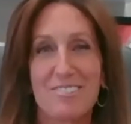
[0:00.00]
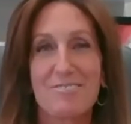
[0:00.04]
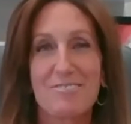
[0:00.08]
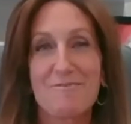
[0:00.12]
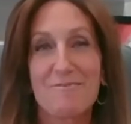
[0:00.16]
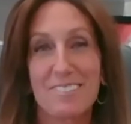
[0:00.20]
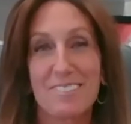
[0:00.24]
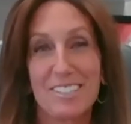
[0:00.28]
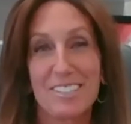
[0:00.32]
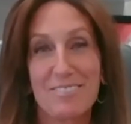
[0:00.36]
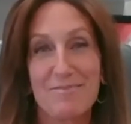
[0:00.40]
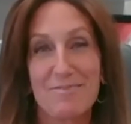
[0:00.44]
Do
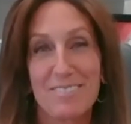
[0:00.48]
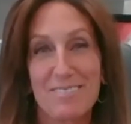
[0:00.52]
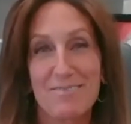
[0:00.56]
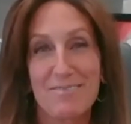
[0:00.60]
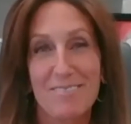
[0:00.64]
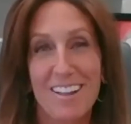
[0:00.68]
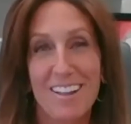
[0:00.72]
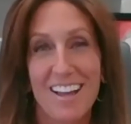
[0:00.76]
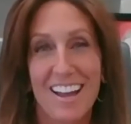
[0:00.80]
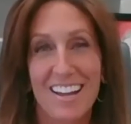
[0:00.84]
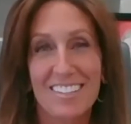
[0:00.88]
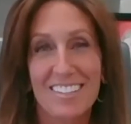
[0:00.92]
really
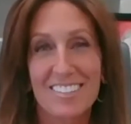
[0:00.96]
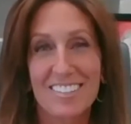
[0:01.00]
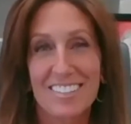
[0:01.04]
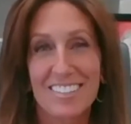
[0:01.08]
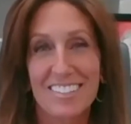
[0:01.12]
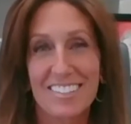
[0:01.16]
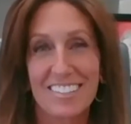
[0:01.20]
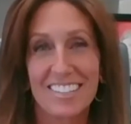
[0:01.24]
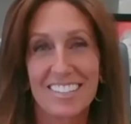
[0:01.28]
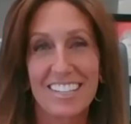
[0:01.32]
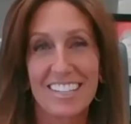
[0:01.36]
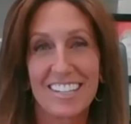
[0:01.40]
people
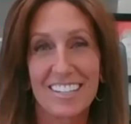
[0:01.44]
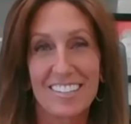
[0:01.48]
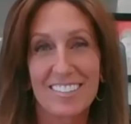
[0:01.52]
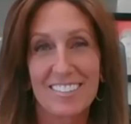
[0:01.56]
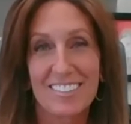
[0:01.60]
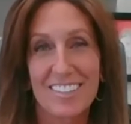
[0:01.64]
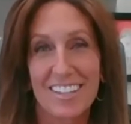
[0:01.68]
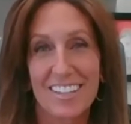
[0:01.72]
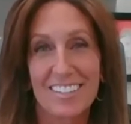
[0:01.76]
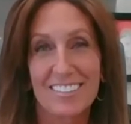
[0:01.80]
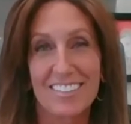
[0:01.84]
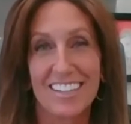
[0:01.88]
accidentally get it
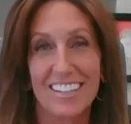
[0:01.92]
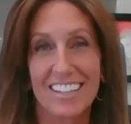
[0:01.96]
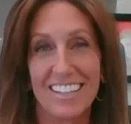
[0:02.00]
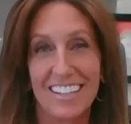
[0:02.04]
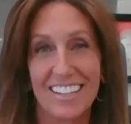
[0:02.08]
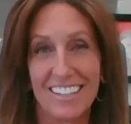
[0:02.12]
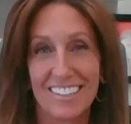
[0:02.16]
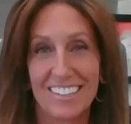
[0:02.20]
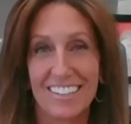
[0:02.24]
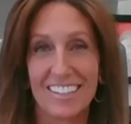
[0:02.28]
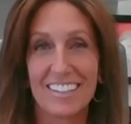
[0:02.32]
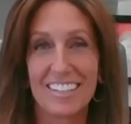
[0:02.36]
set to
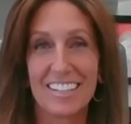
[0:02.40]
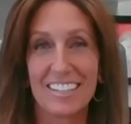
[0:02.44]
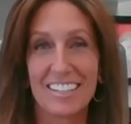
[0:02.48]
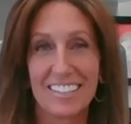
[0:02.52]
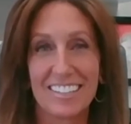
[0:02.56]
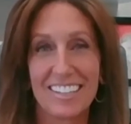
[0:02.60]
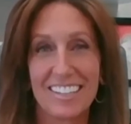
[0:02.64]
heat in,